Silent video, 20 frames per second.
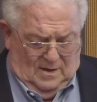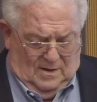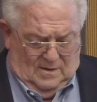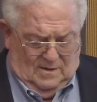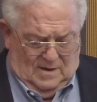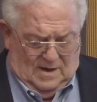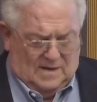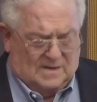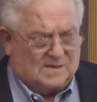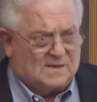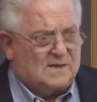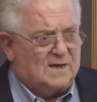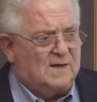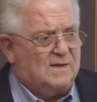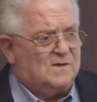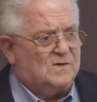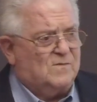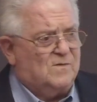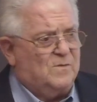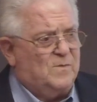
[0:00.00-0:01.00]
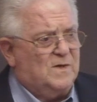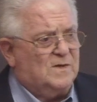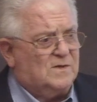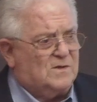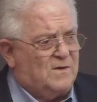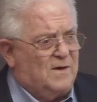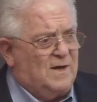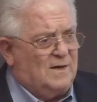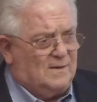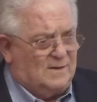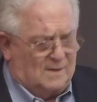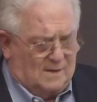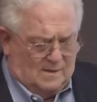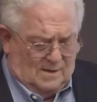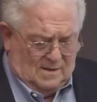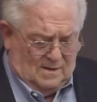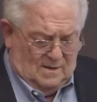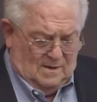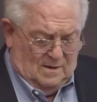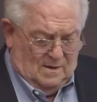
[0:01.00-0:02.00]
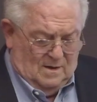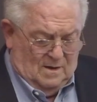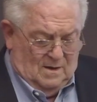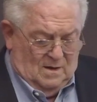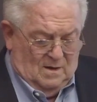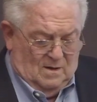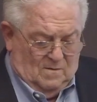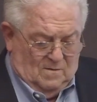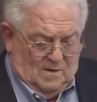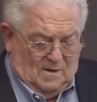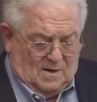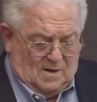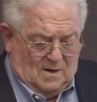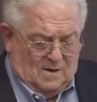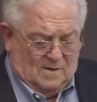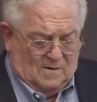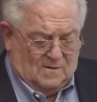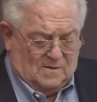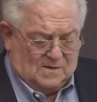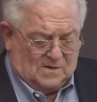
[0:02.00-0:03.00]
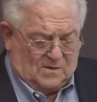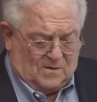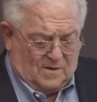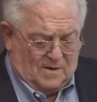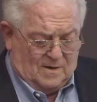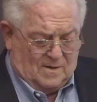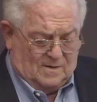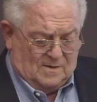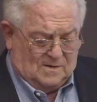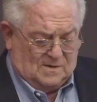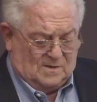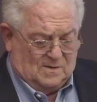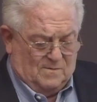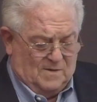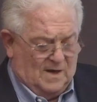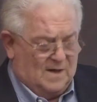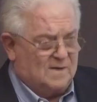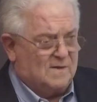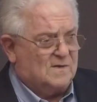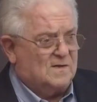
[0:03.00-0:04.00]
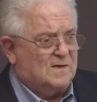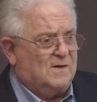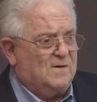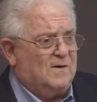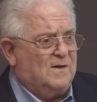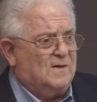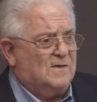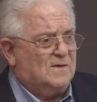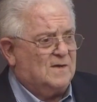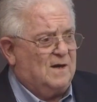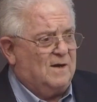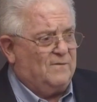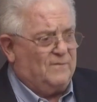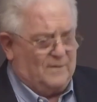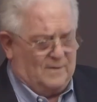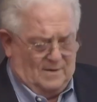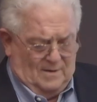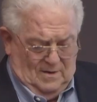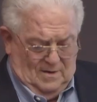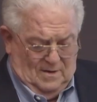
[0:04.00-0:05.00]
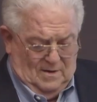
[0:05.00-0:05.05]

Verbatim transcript: The United States would be strengthened were Congress critters to make a serious effort